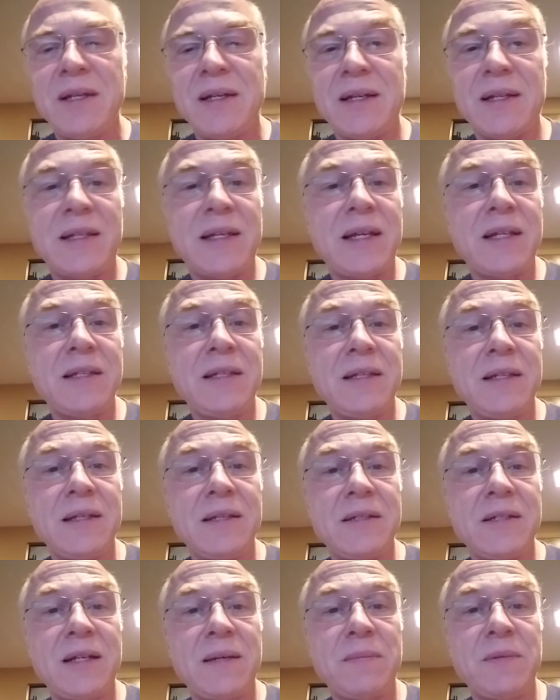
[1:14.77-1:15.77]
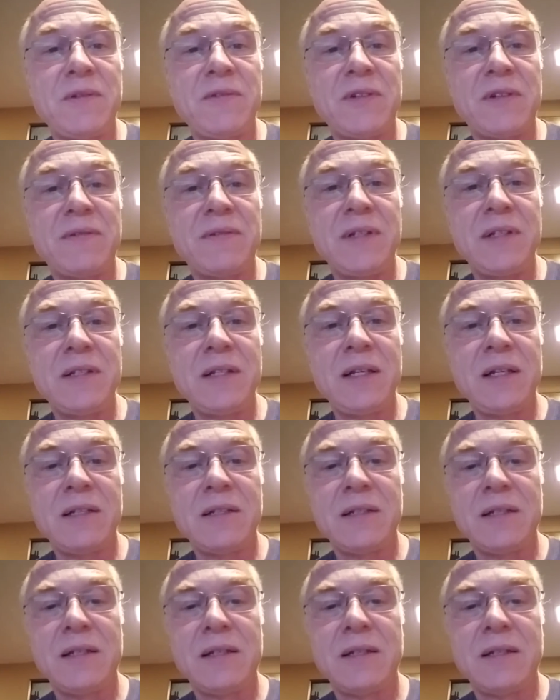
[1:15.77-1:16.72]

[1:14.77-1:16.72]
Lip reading: and that's chapter 56.